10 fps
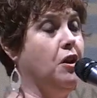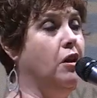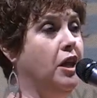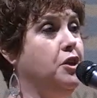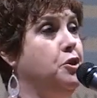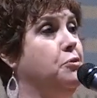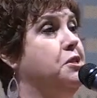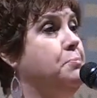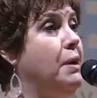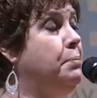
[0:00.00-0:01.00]
All I knew
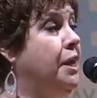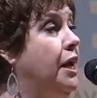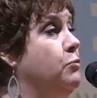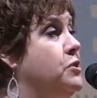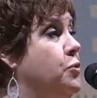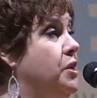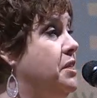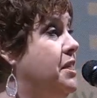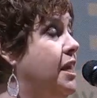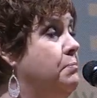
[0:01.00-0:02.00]
is my plane was going
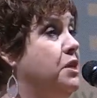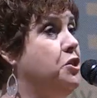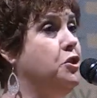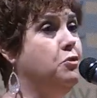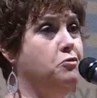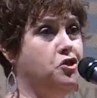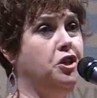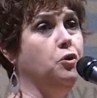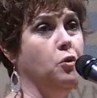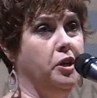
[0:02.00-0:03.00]
to take me to
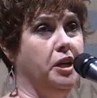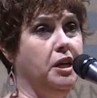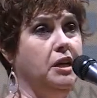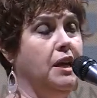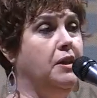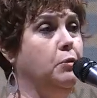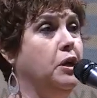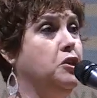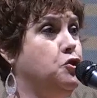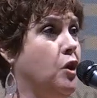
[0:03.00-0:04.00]
Eugene, Oregon, and they were
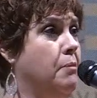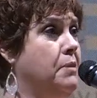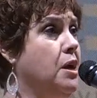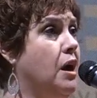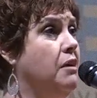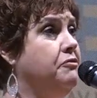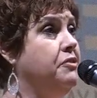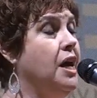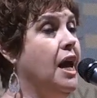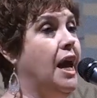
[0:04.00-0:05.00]
going to drop me off,